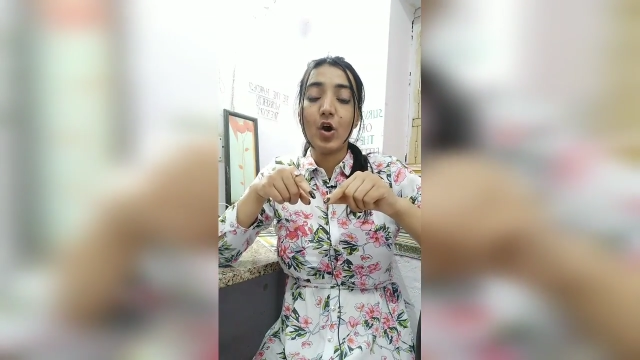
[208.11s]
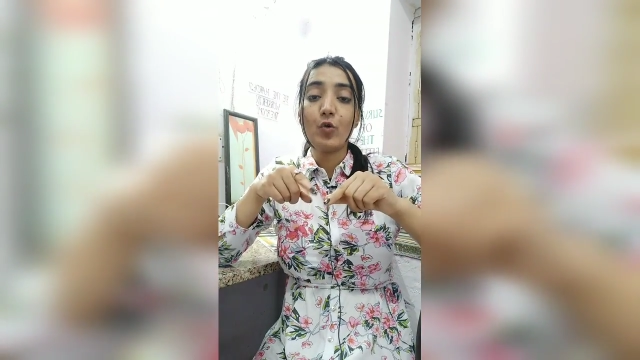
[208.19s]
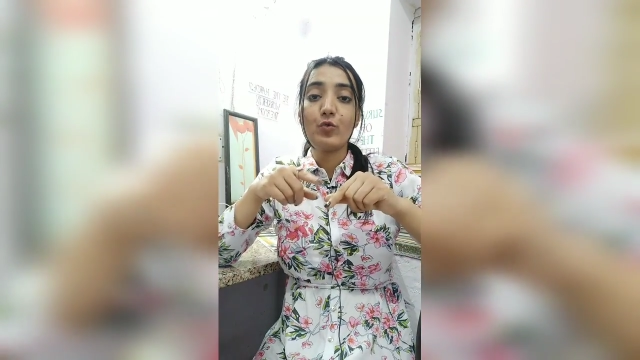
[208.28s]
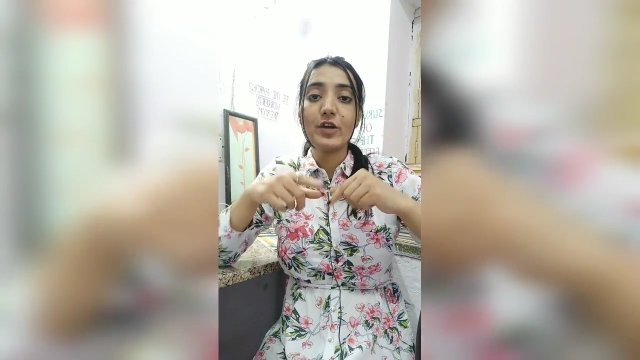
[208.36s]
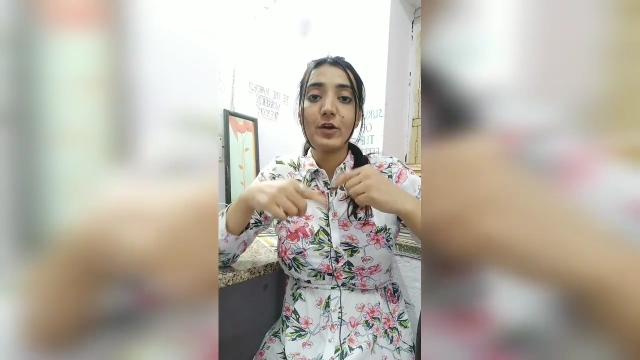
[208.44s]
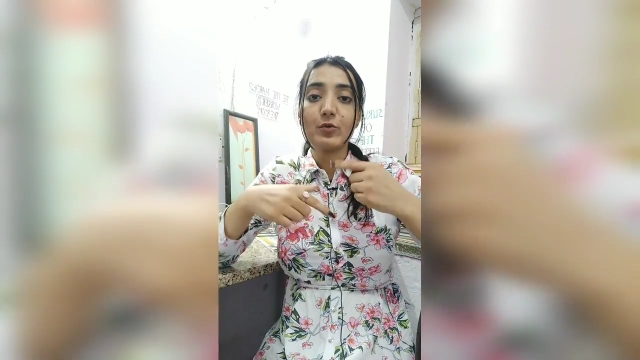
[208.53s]

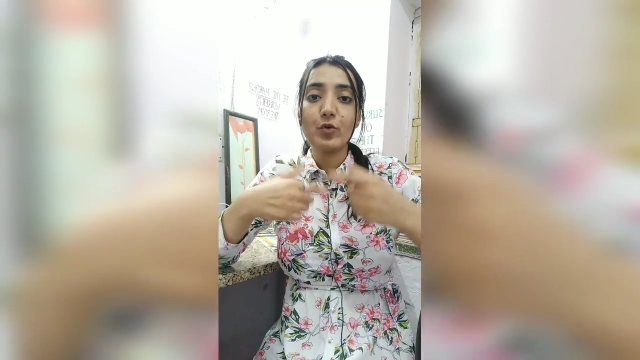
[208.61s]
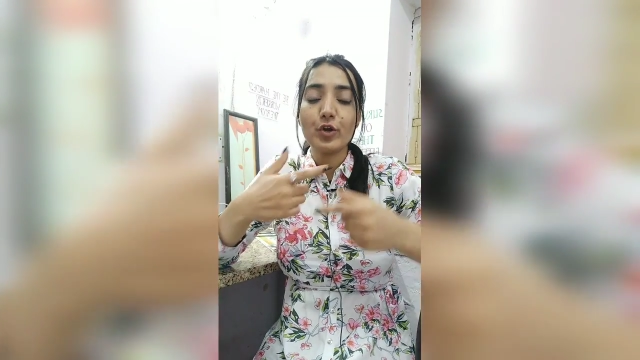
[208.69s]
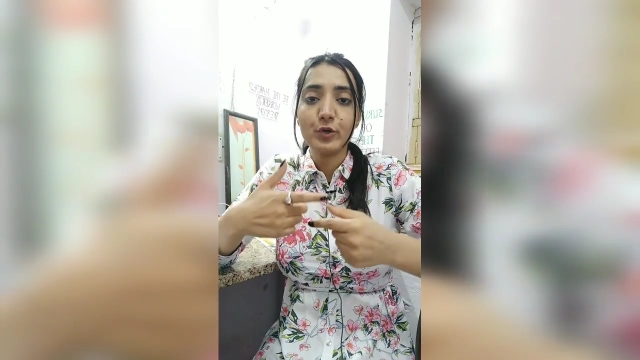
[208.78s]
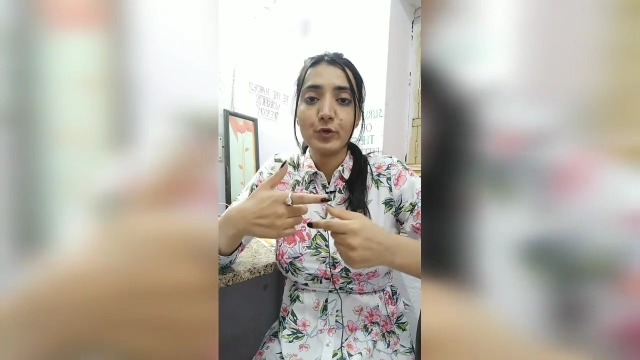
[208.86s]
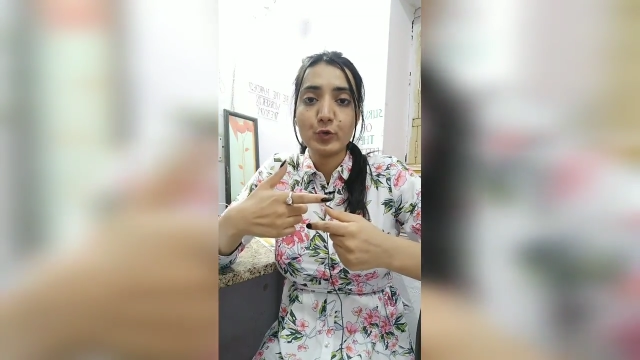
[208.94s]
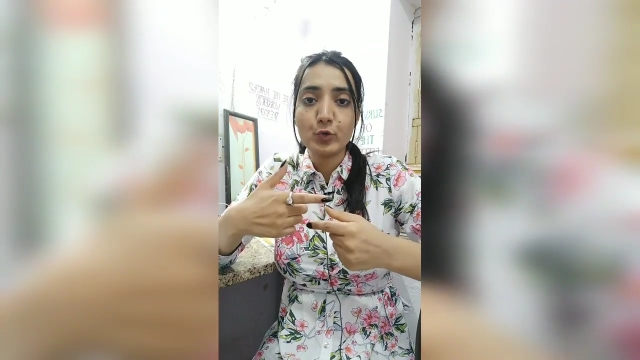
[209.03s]
now we
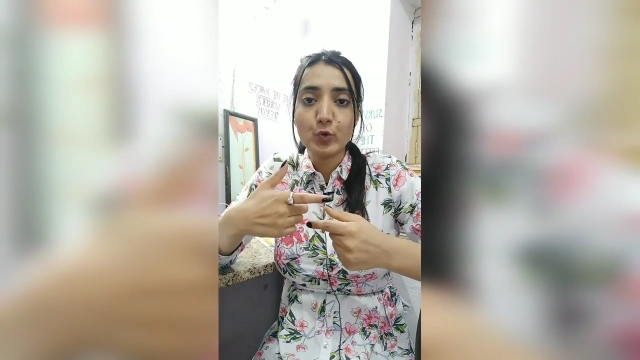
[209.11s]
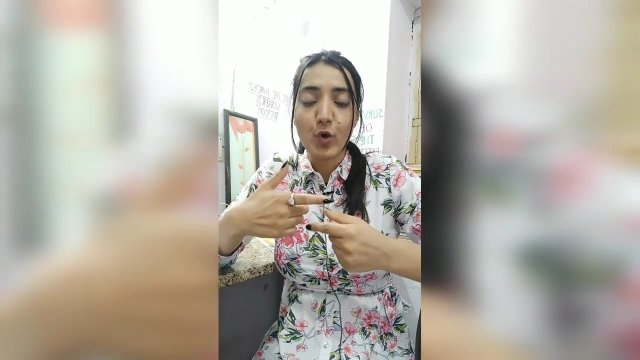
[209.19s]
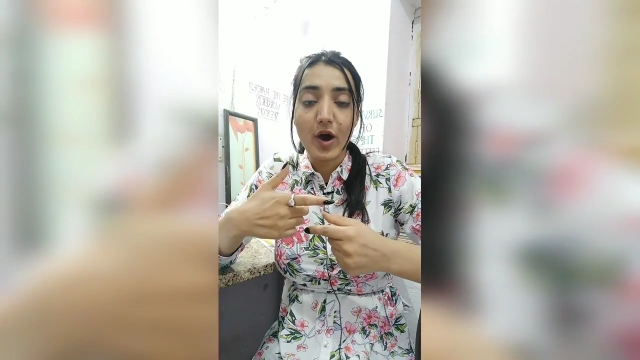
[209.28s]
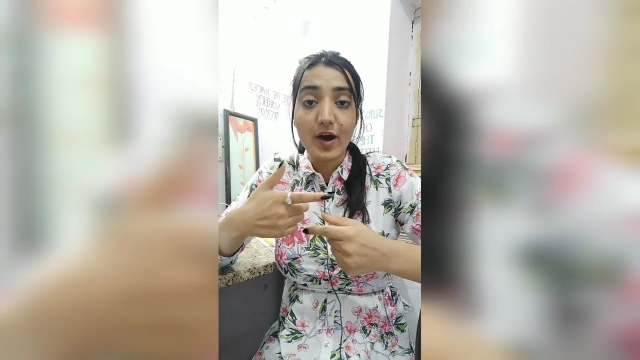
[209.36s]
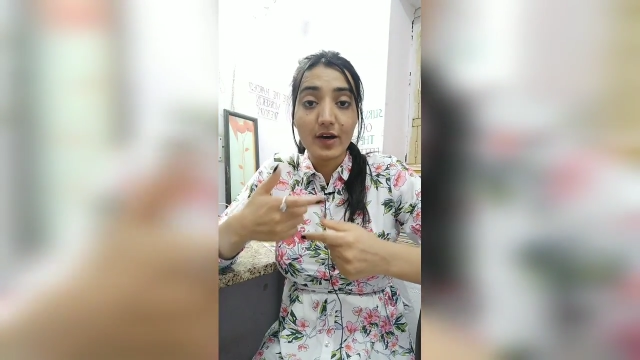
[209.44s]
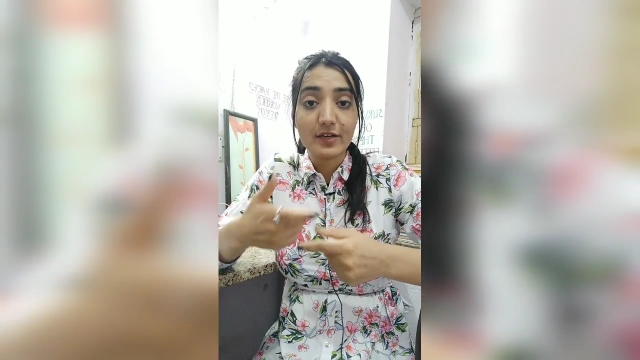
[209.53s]
are going
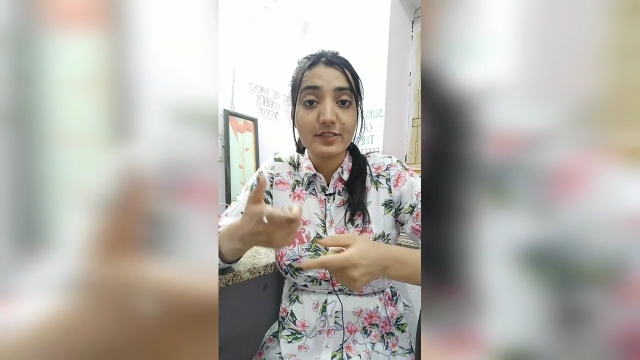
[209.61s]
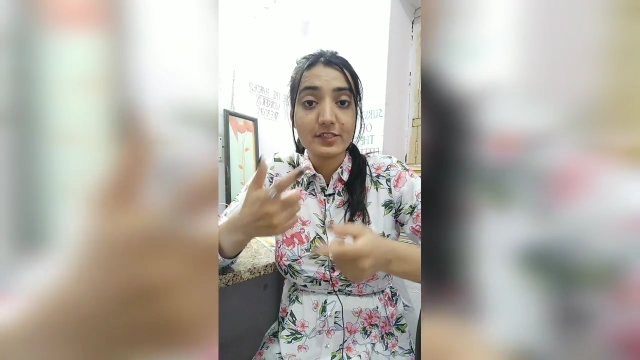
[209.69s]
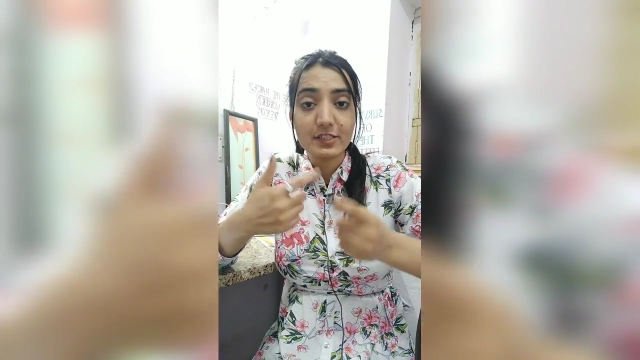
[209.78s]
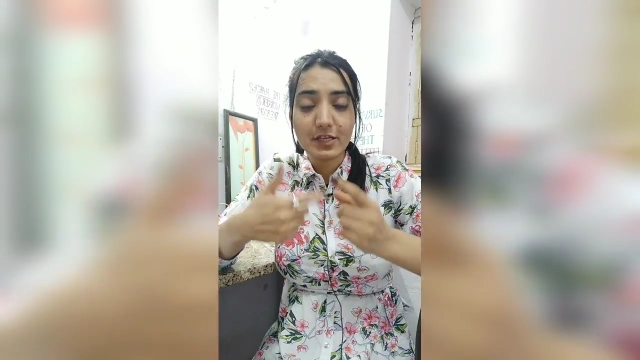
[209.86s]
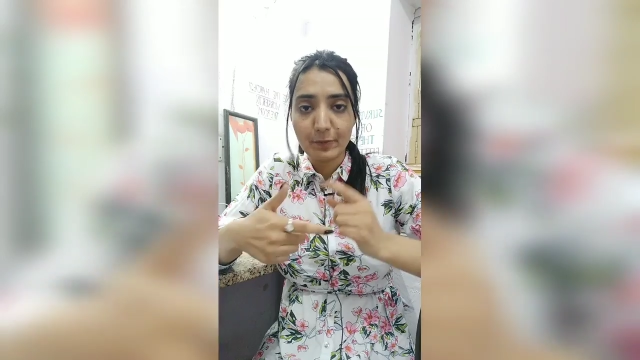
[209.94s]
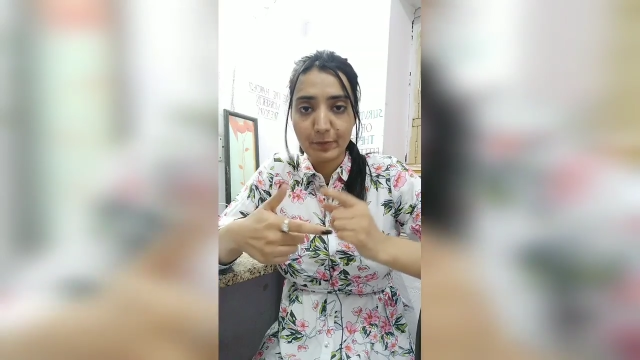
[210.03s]
to
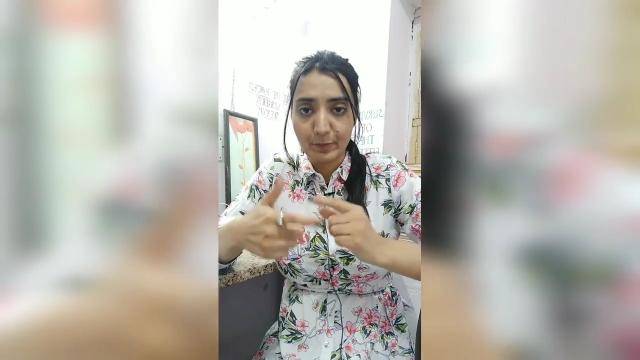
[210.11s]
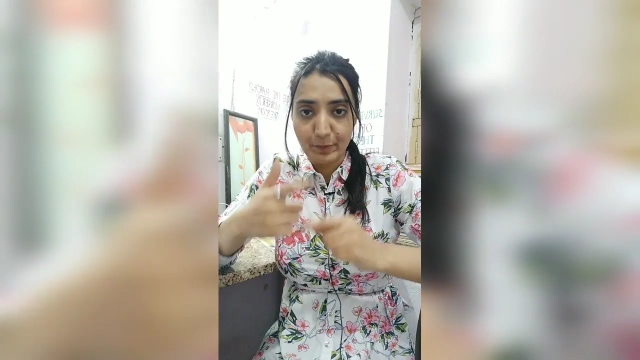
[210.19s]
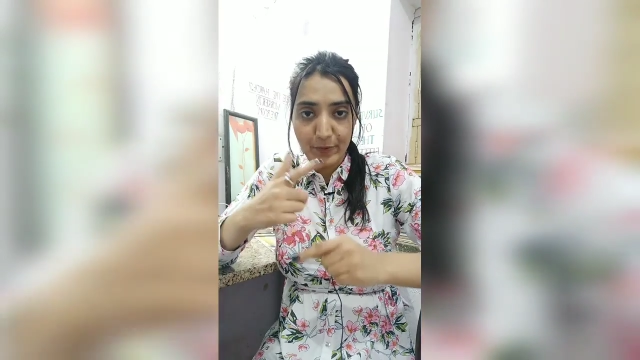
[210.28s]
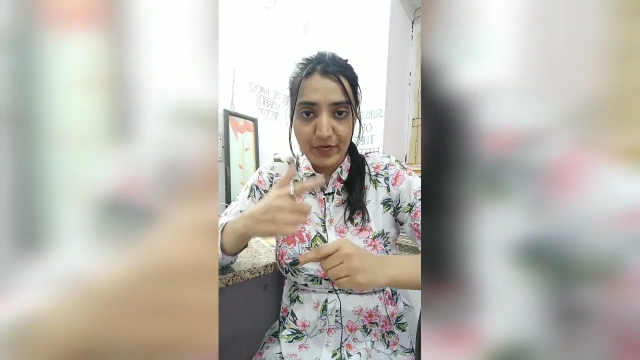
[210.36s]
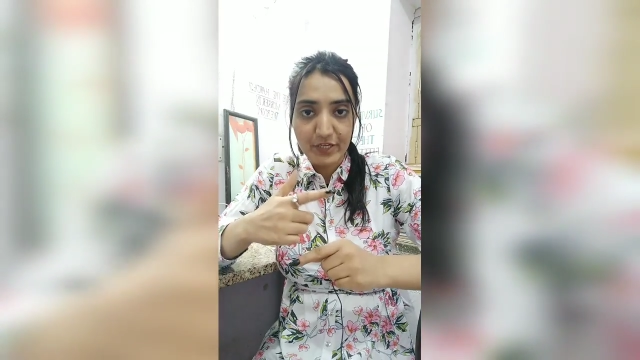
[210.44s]
ask the